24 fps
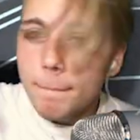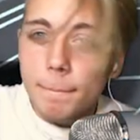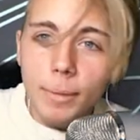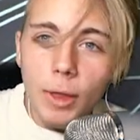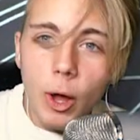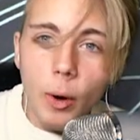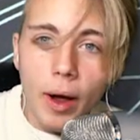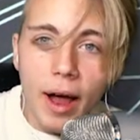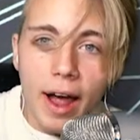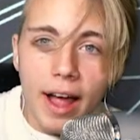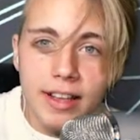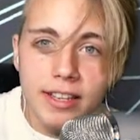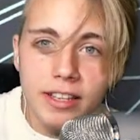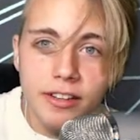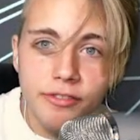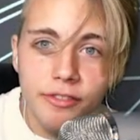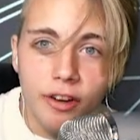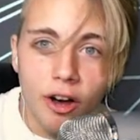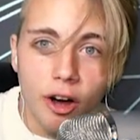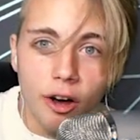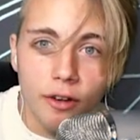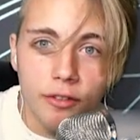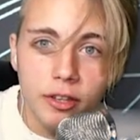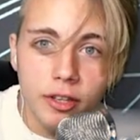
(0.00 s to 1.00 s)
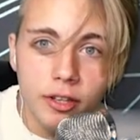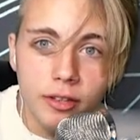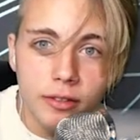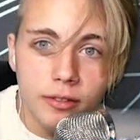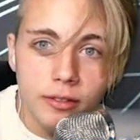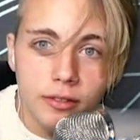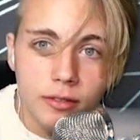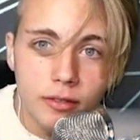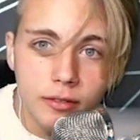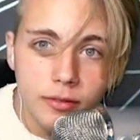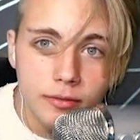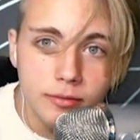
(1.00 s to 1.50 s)
No hats involved.
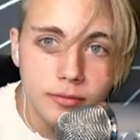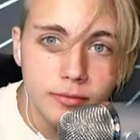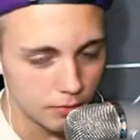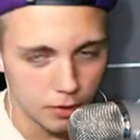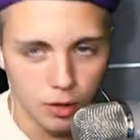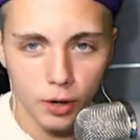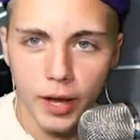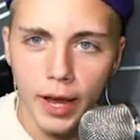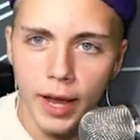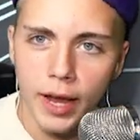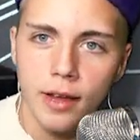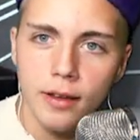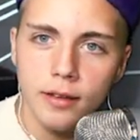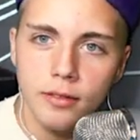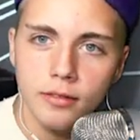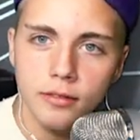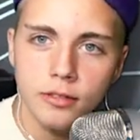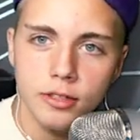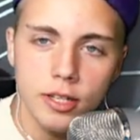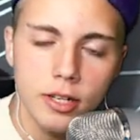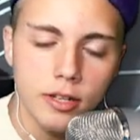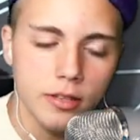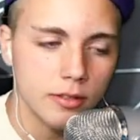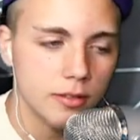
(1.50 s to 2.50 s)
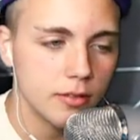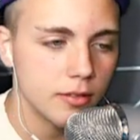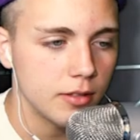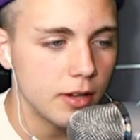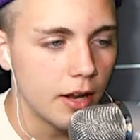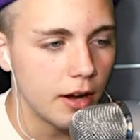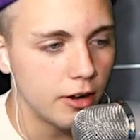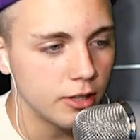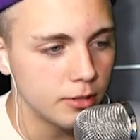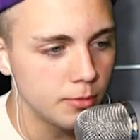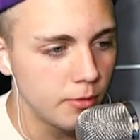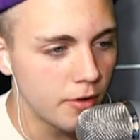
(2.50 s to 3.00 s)
Okay, jeez.
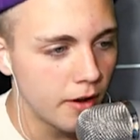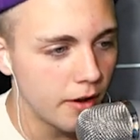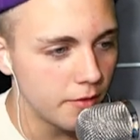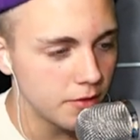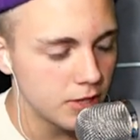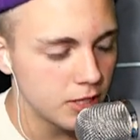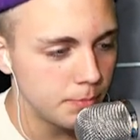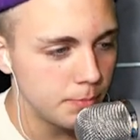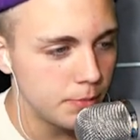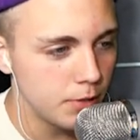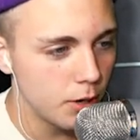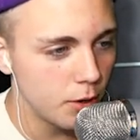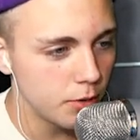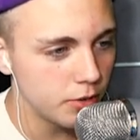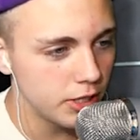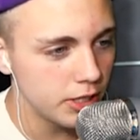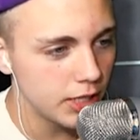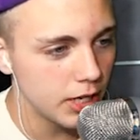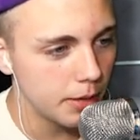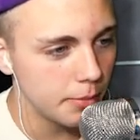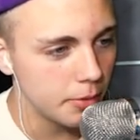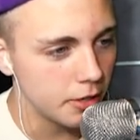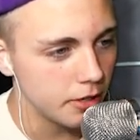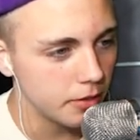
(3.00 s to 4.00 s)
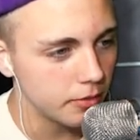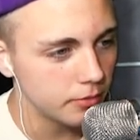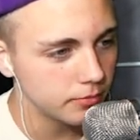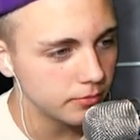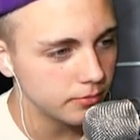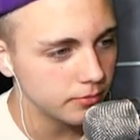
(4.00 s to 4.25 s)
Now let's move on with this B.O.T.W.